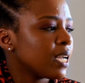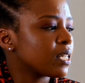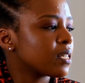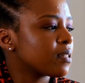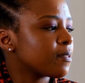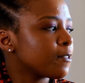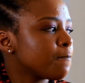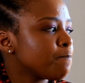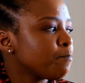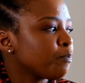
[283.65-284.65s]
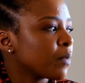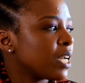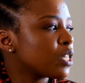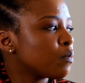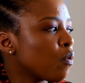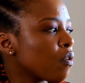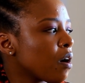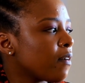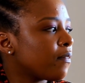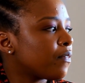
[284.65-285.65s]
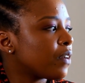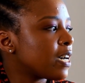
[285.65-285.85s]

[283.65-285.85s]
it's more of